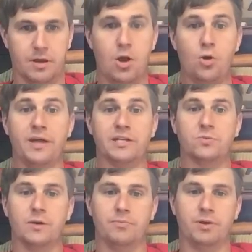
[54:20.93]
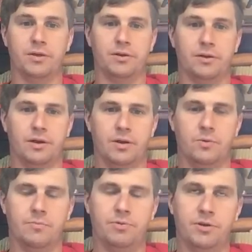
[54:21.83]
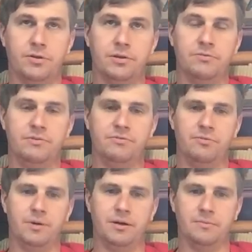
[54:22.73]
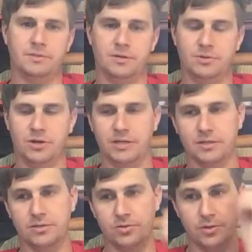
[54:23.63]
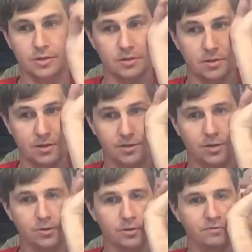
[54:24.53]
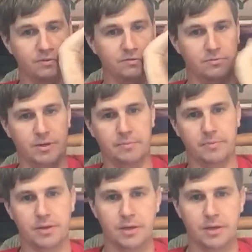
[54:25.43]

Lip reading: Oh, that's what brother? What brother lived in Vermont? Is that what you're asking, Joy? Tony lived in Vermont.